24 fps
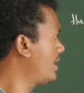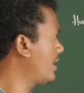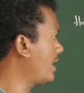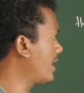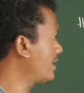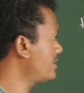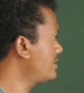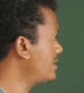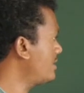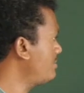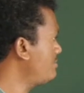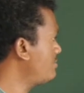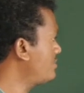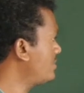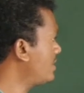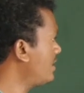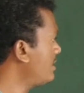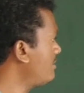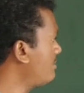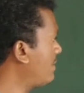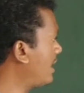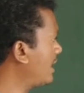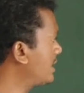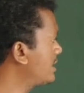S
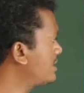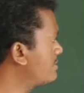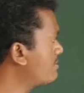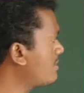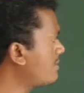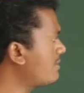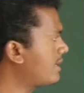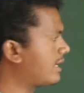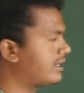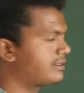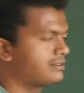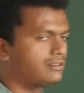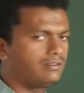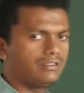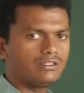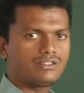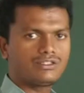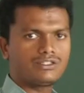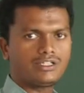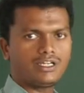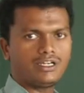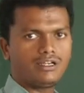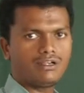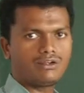subshell maximum
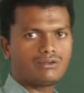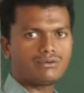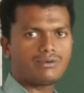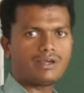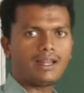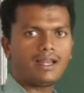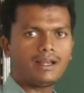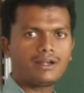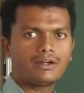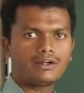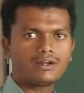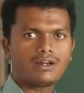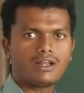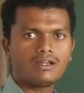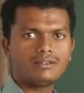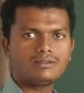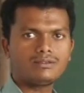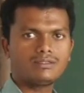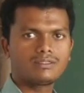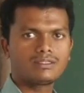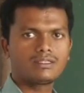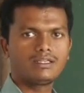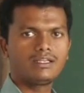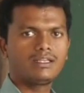consisting 2
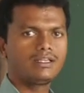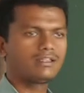electrons.